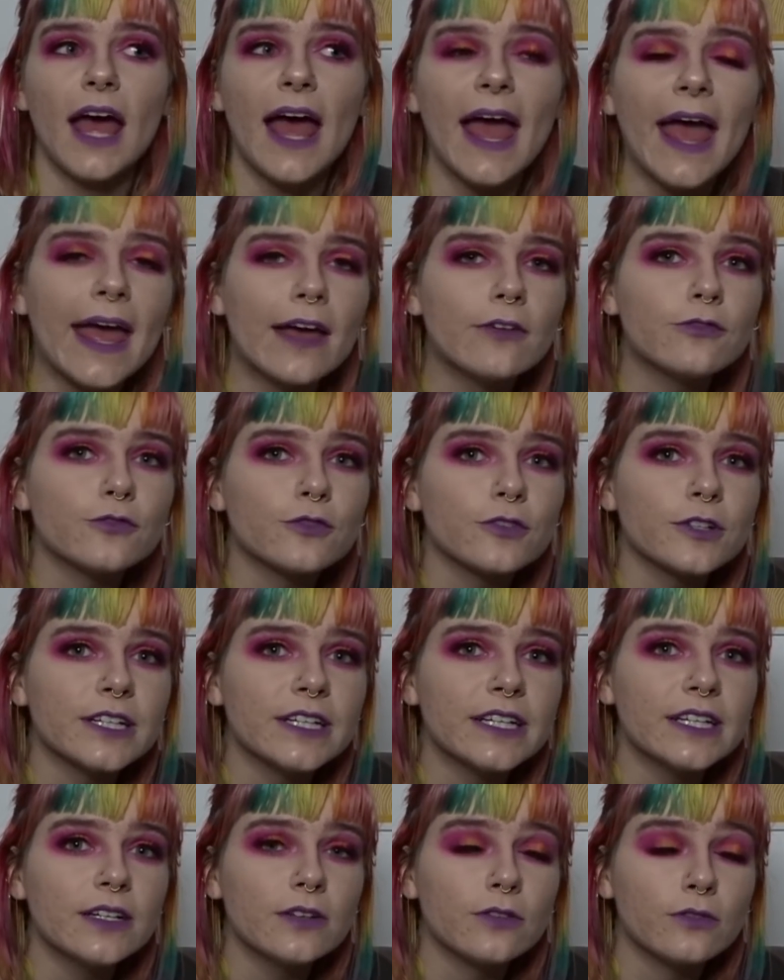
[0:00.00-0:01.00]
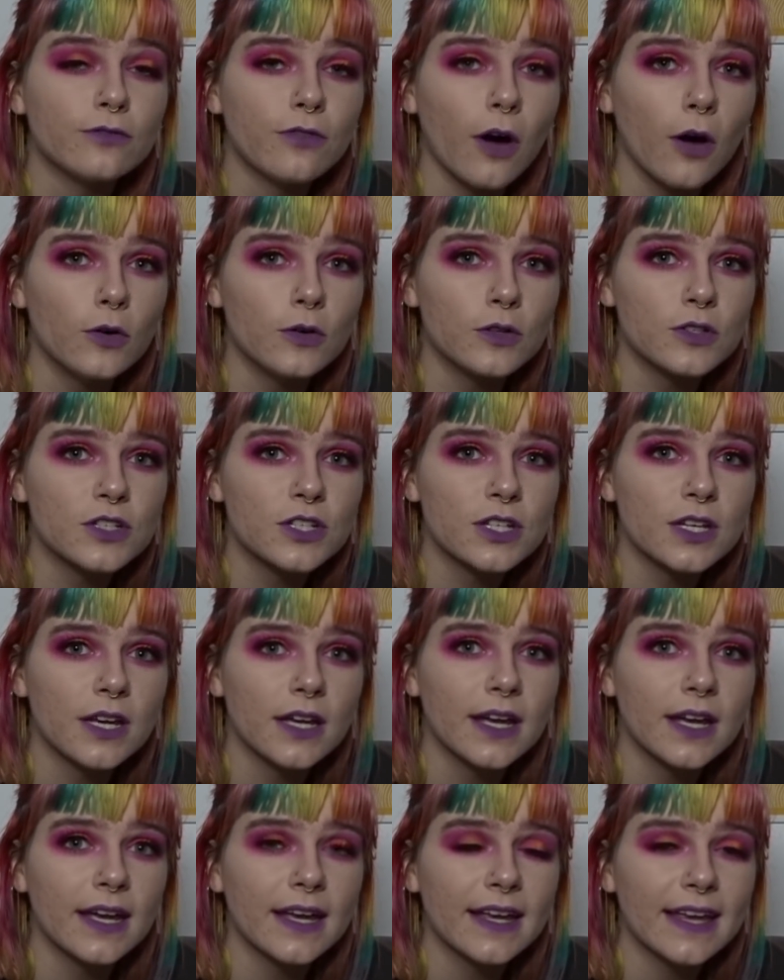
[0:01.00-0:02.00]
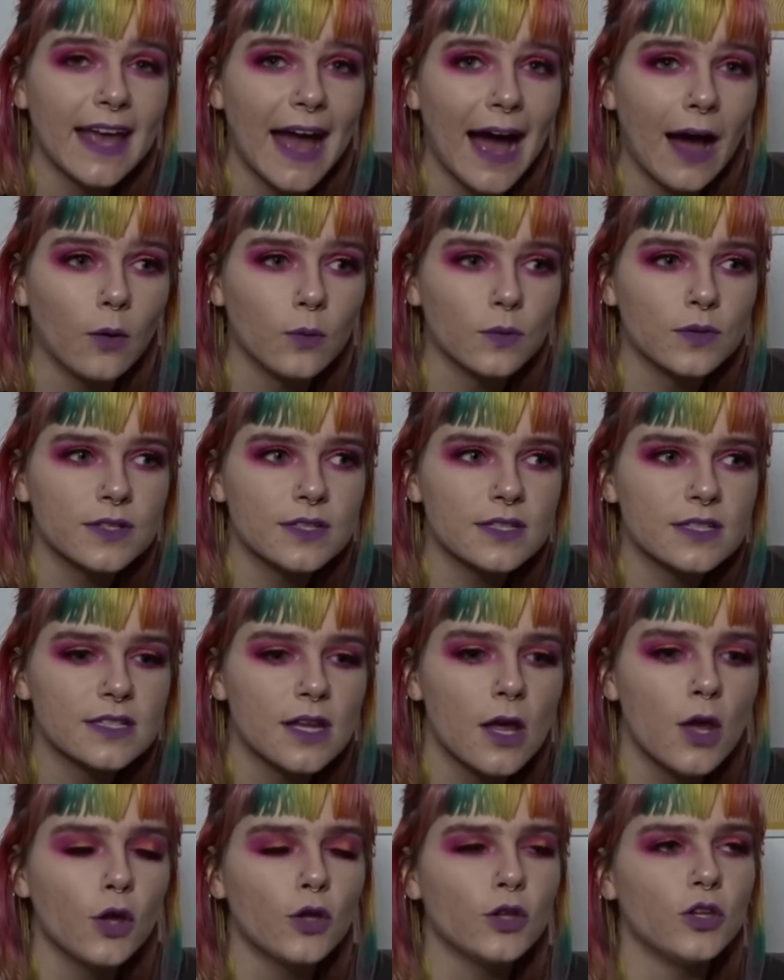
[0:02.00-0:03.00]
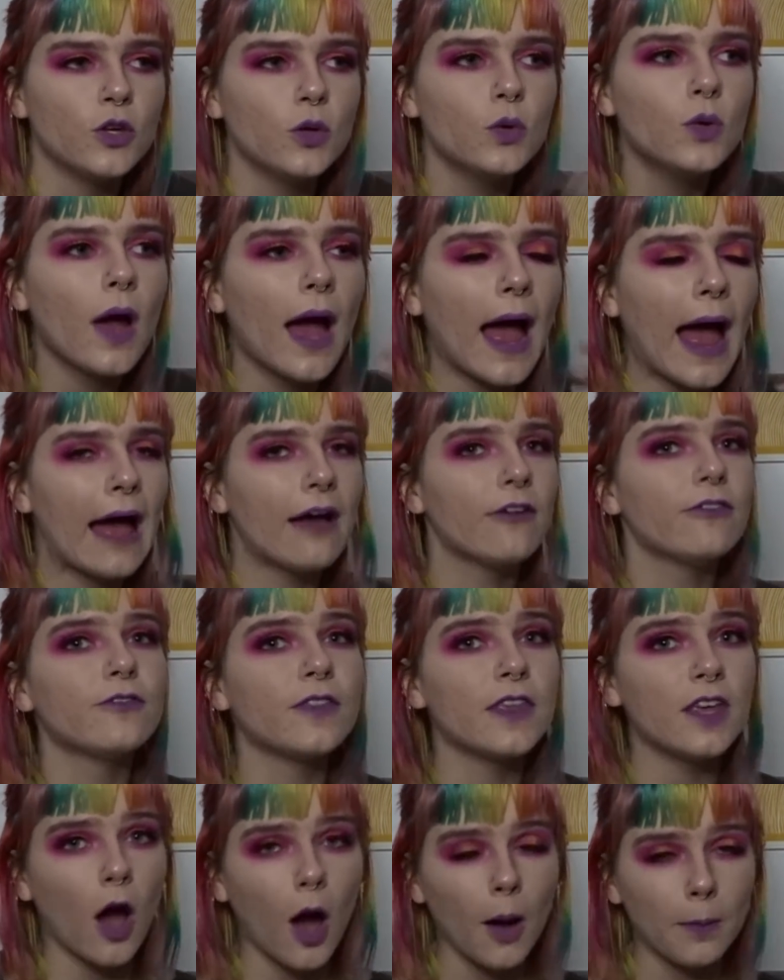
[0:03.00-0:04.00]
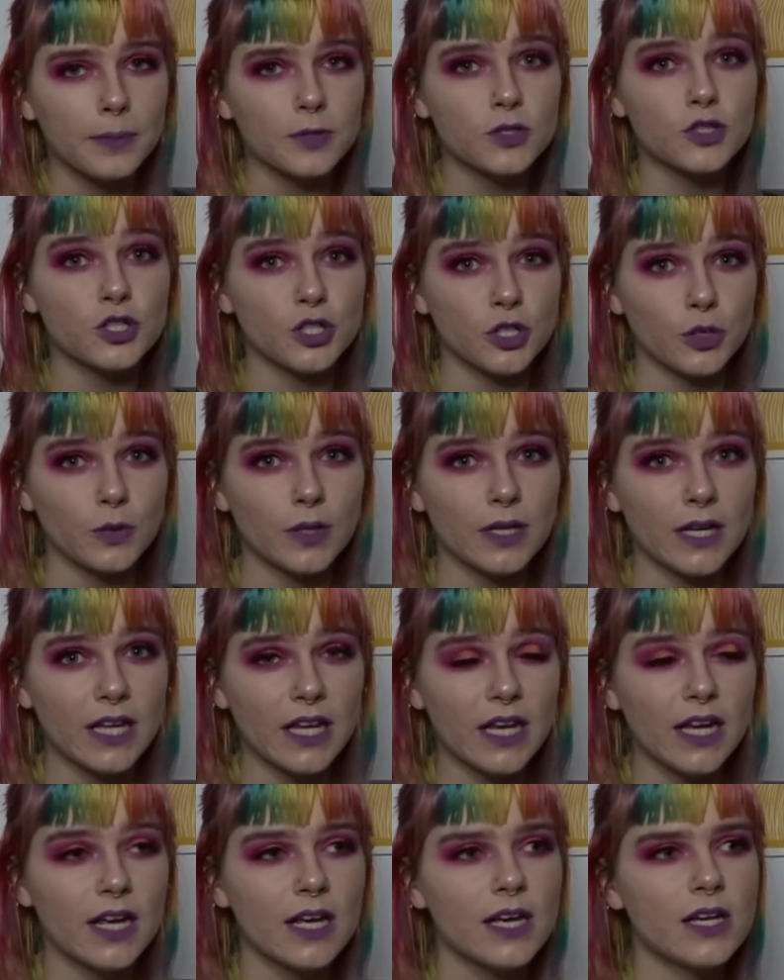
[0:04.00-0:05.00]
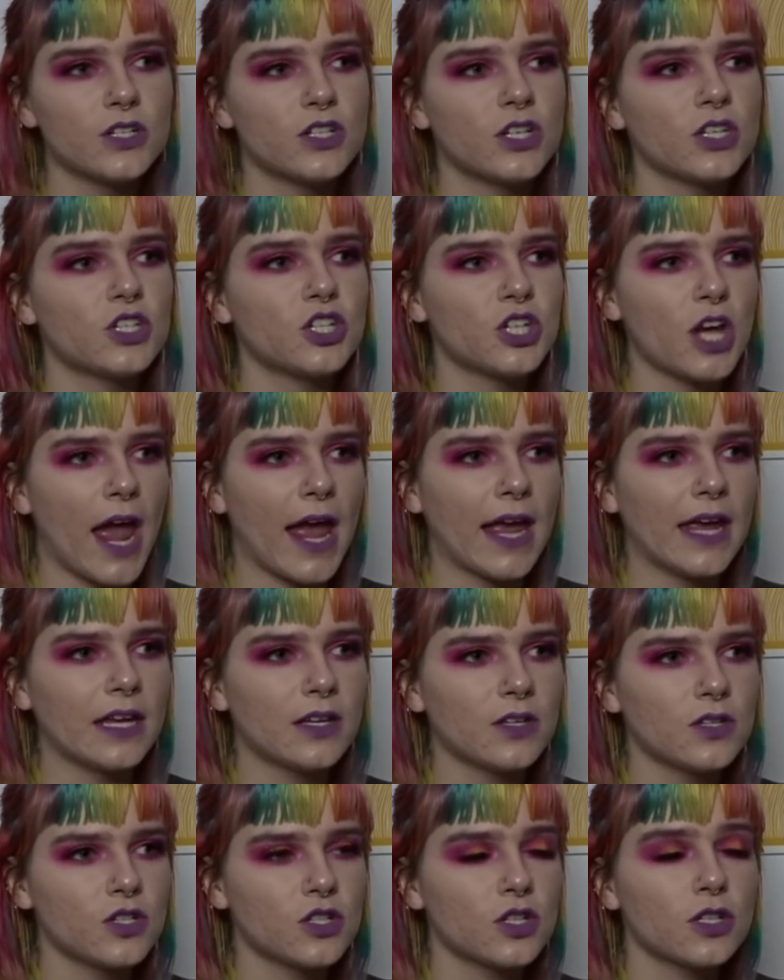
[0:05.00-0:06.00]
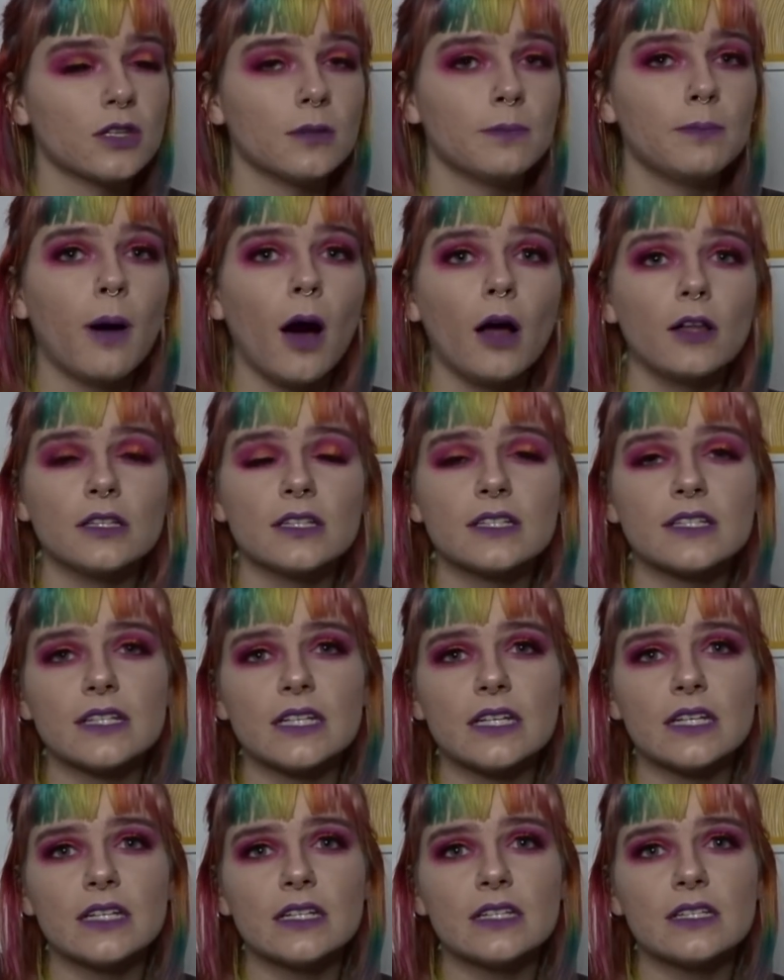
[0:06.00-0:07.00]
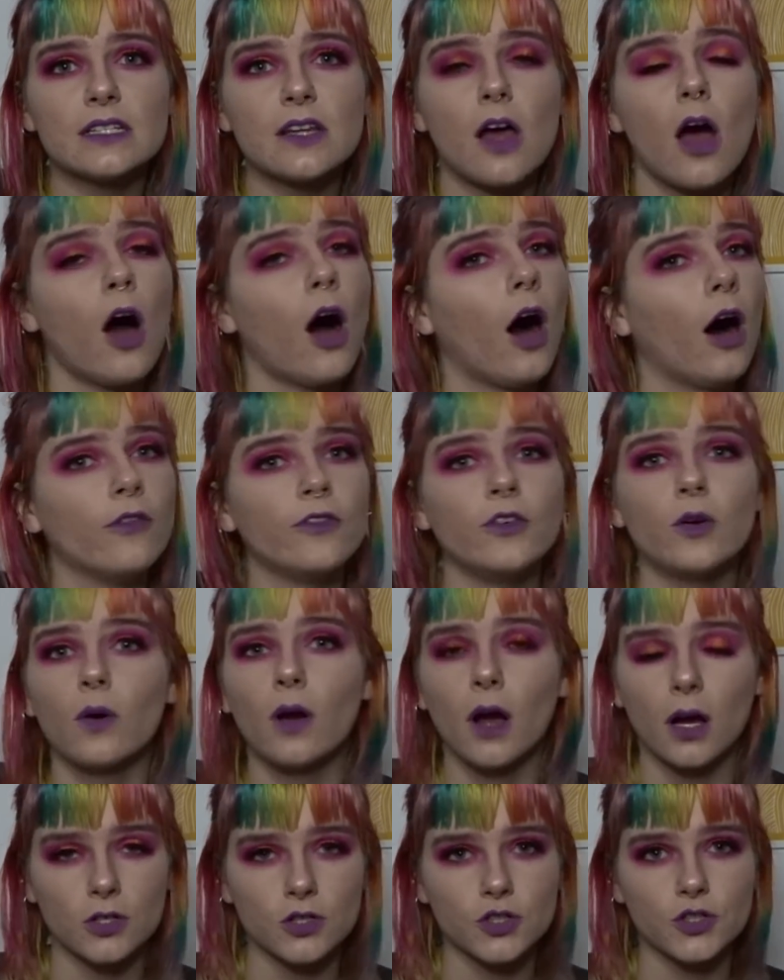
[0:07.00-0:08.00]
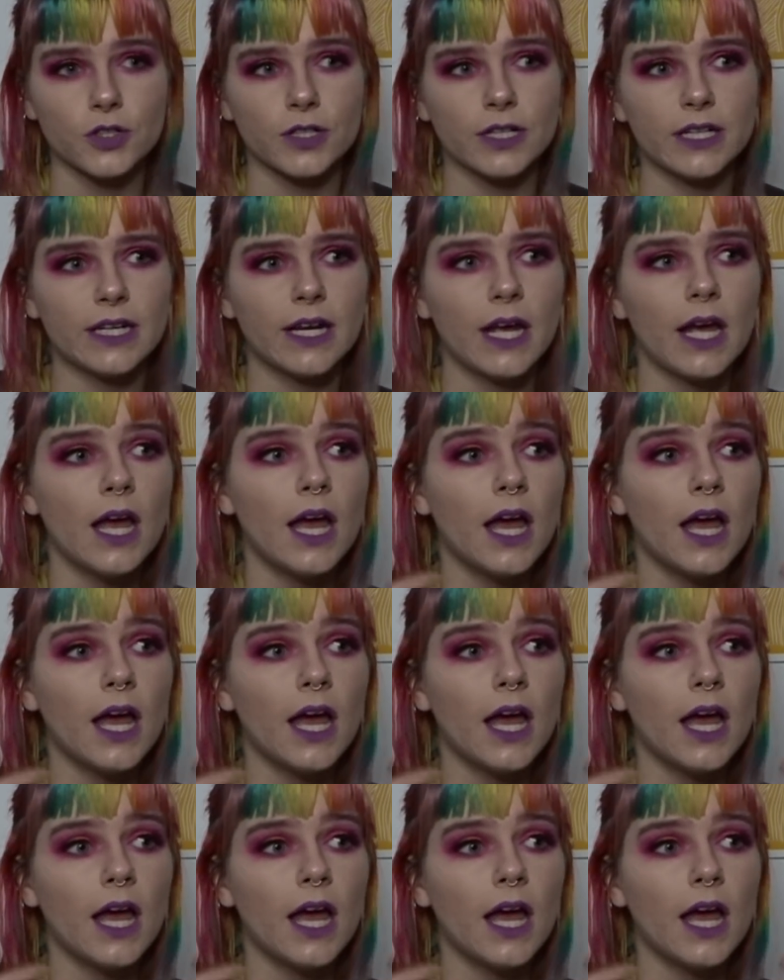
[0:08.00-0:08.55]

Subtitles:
Every vote counts. You have the opportunity to change the policies of your country.